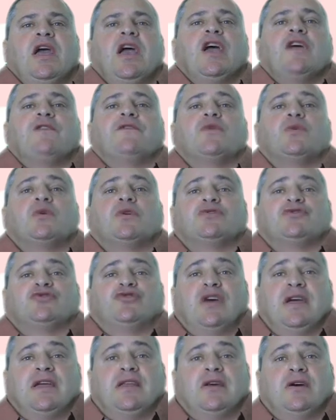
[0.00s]
If you are a
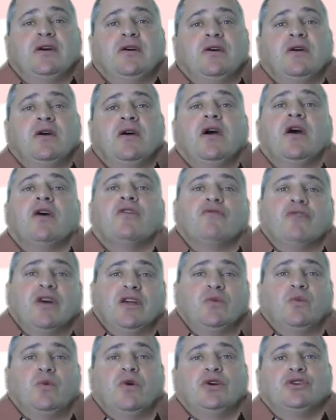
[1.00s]
trainer,
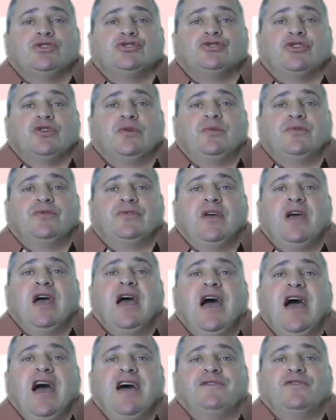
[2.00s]
run workshops,
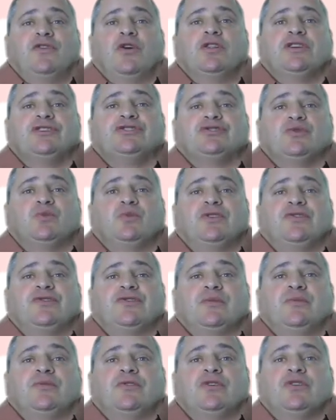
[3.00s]
have knowledge and
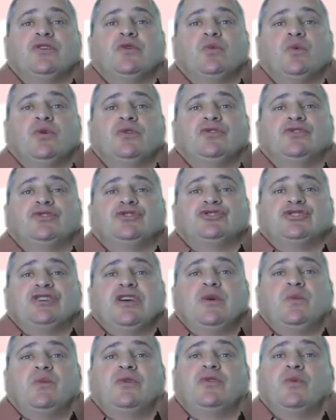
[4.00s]
wisdom that you want to
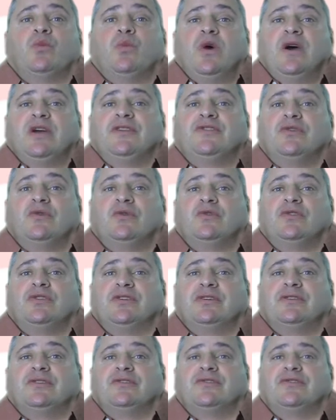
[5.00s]
share with a wider
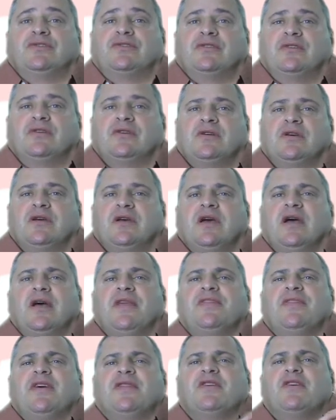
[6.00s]
audience,
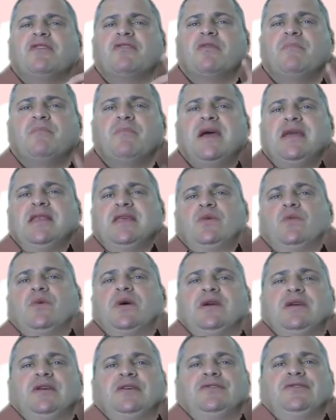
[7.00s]
then there are many
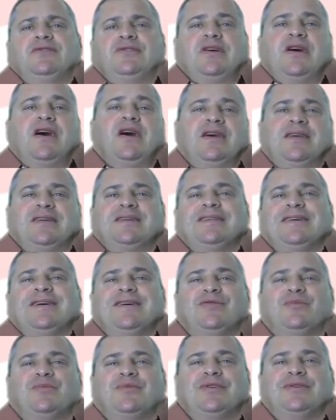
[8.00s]
ways that I can
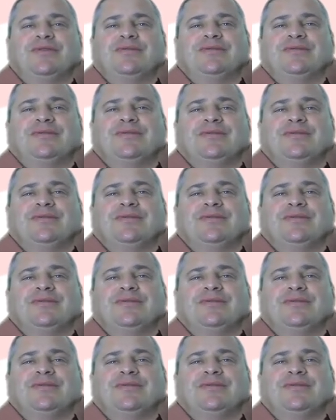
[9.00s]
help you.